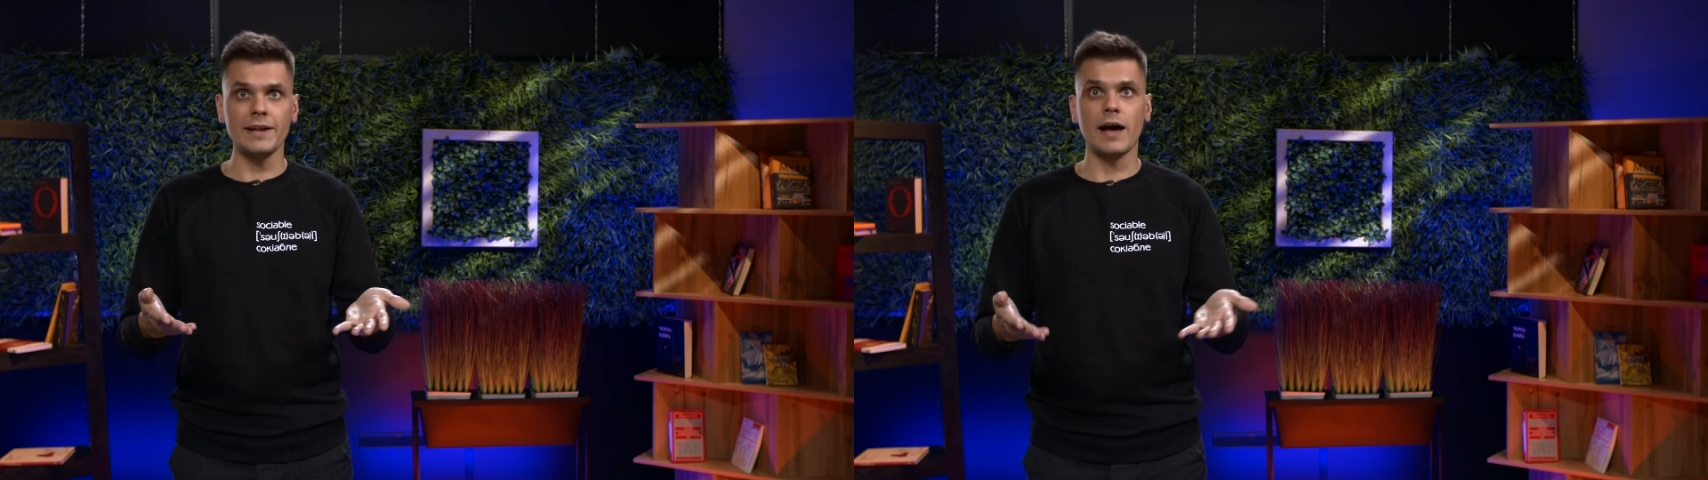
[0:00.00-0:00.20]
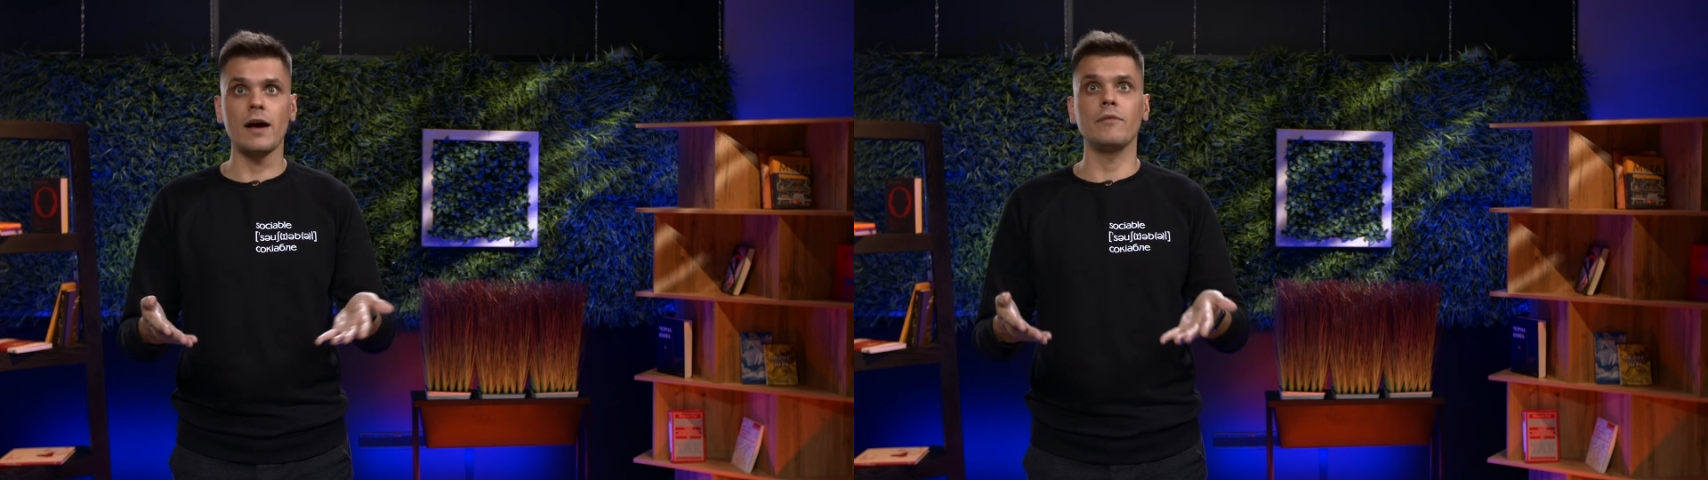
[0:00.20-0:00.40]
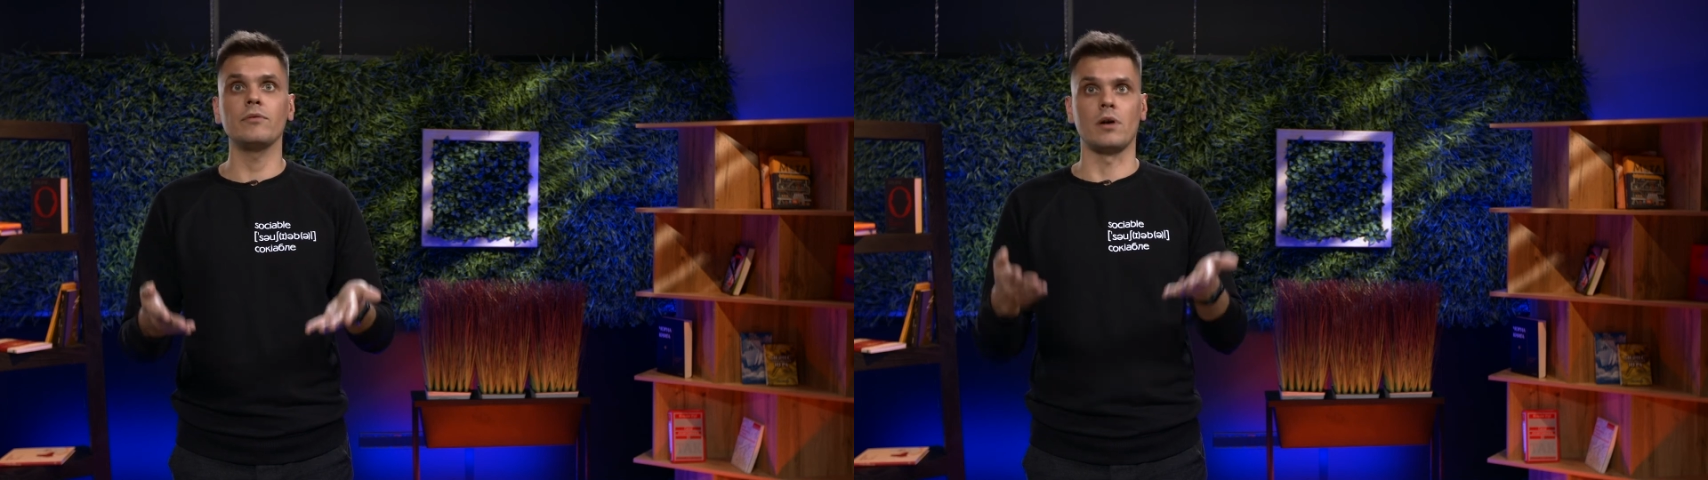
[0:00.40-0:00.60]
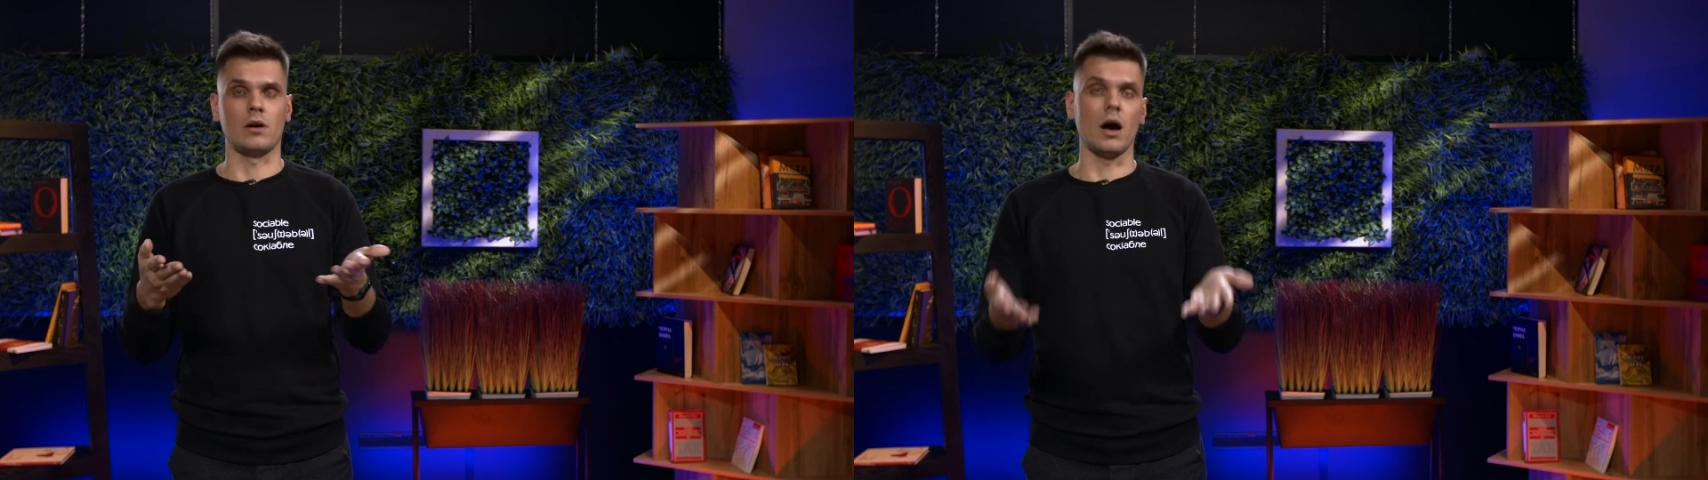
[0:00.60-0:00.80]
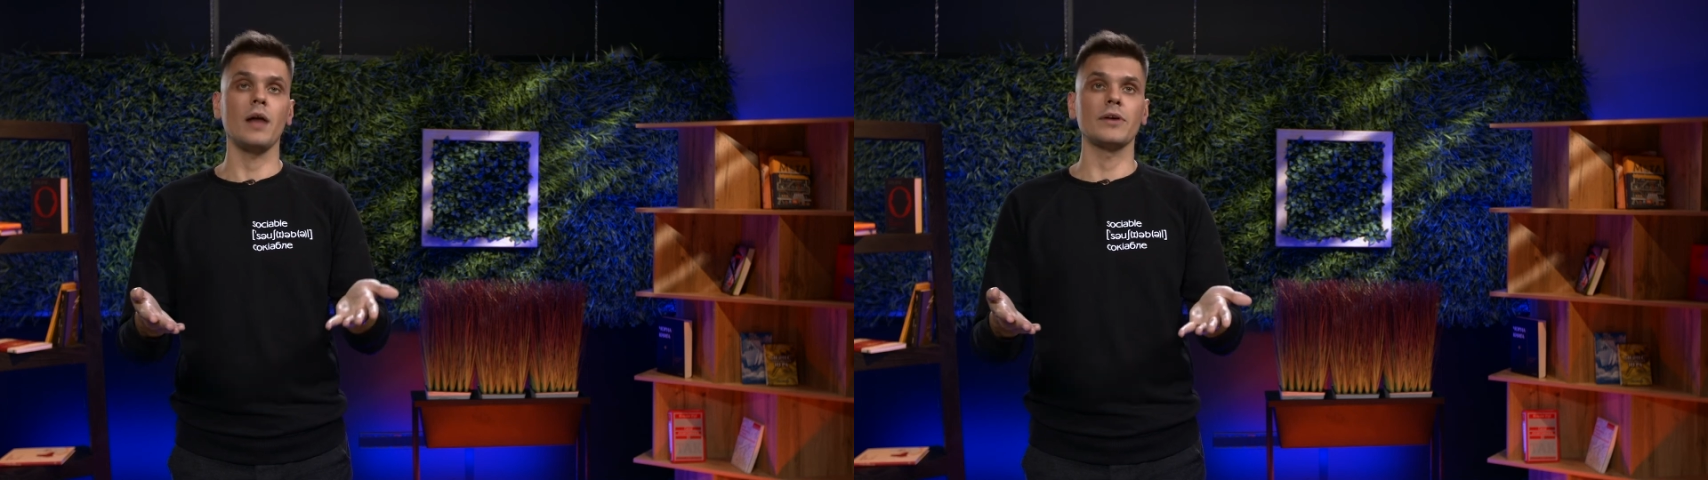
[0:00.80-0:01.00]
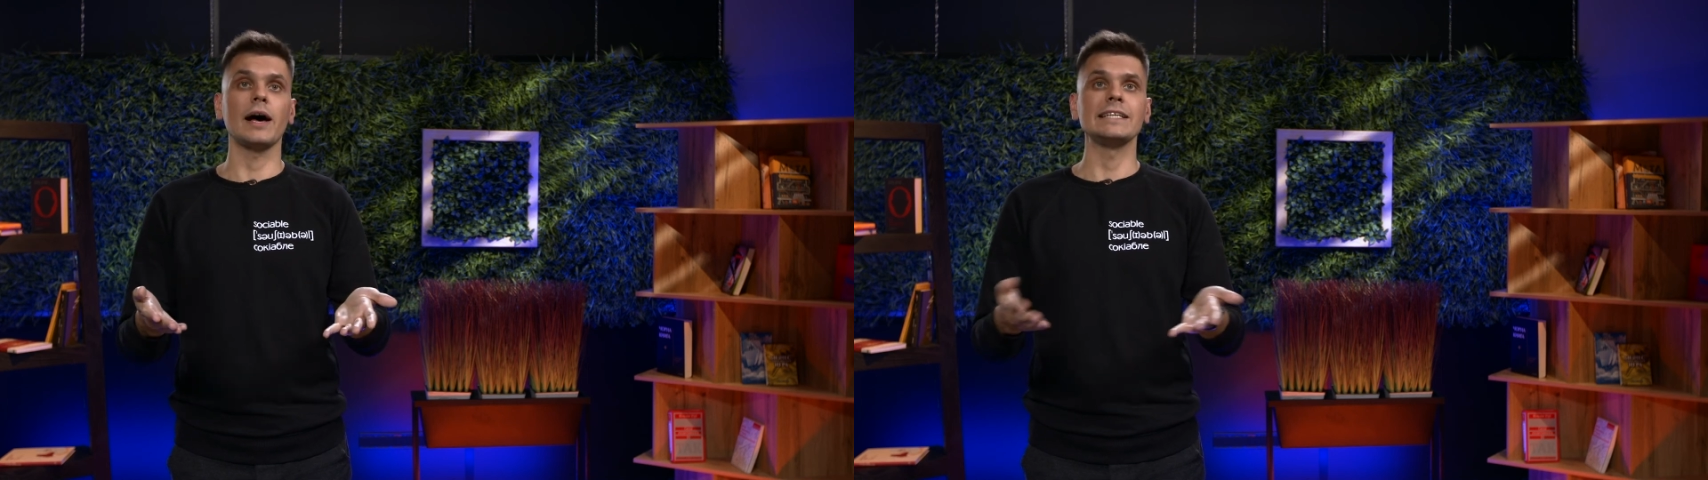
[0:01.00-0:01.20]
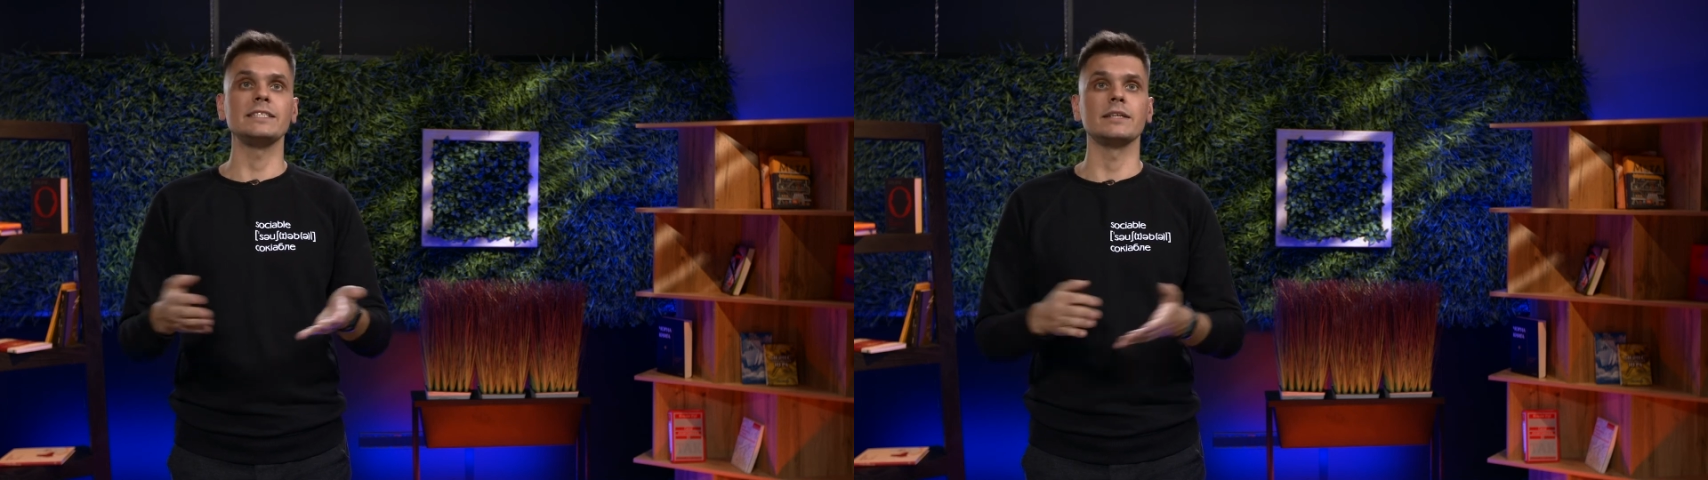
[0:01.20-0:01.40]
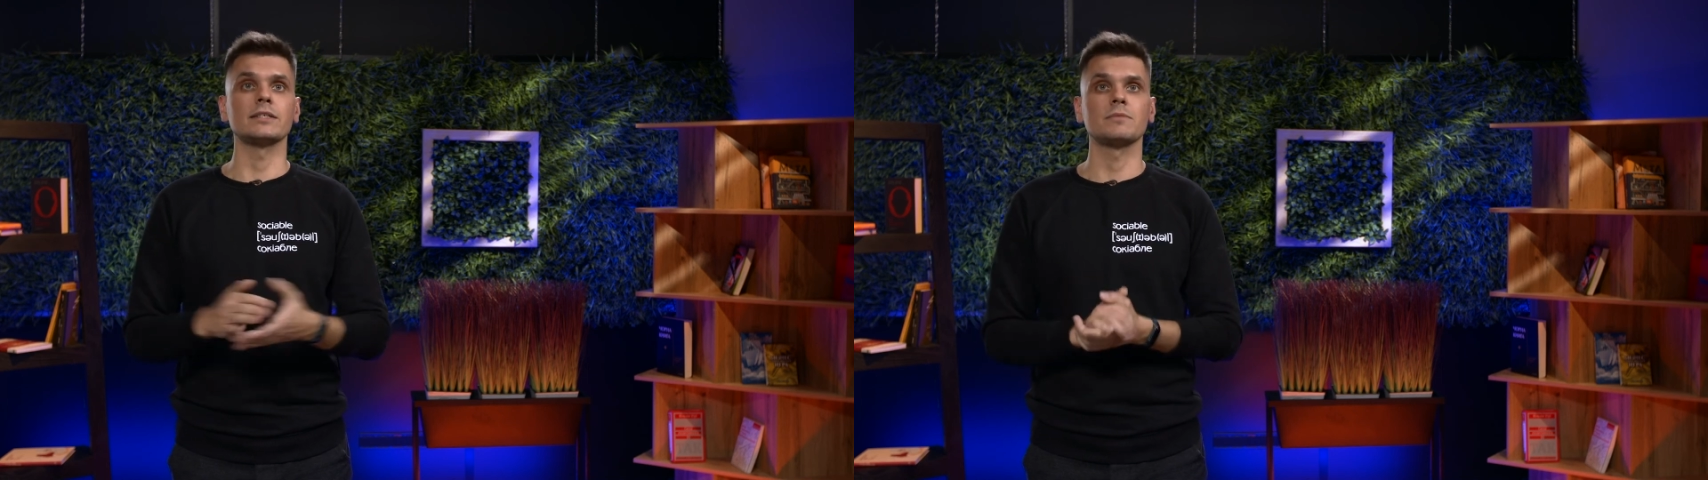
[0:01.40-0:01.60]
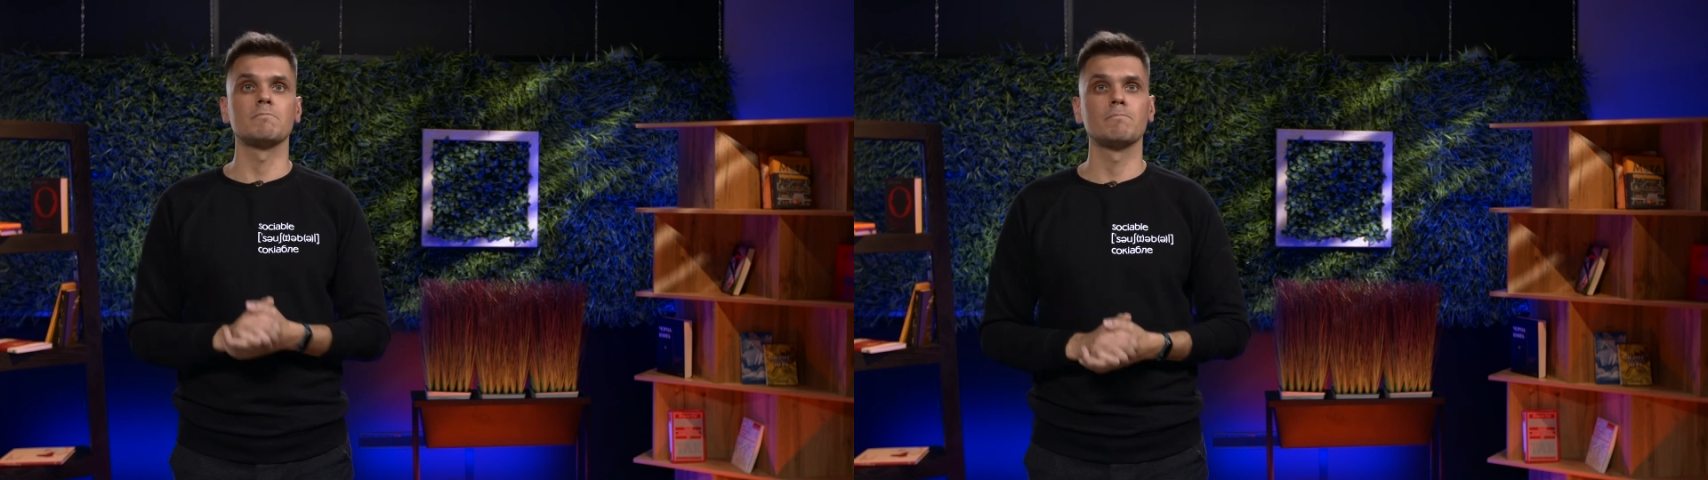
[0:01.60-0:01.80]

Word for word: have other ideas.